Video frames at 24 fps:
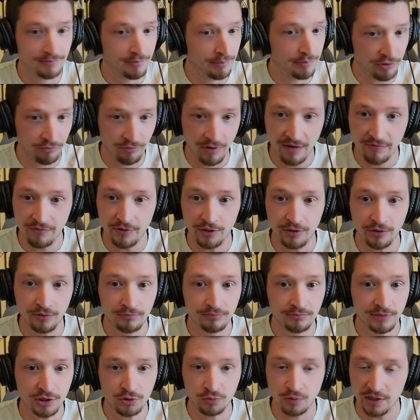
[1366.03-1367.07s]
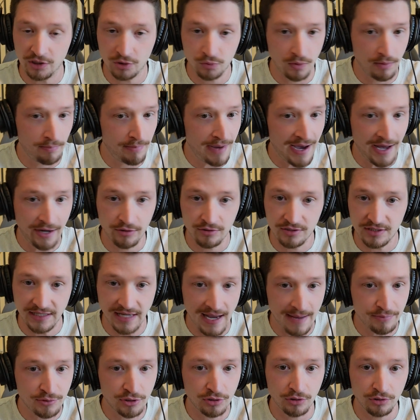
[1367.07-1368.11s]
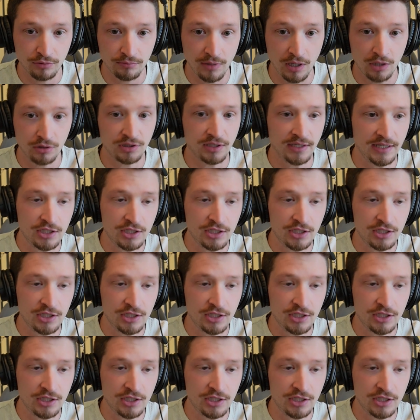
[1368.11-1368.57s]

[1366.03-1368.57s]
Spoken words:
I mean, revenue. It's what matters the absolute most.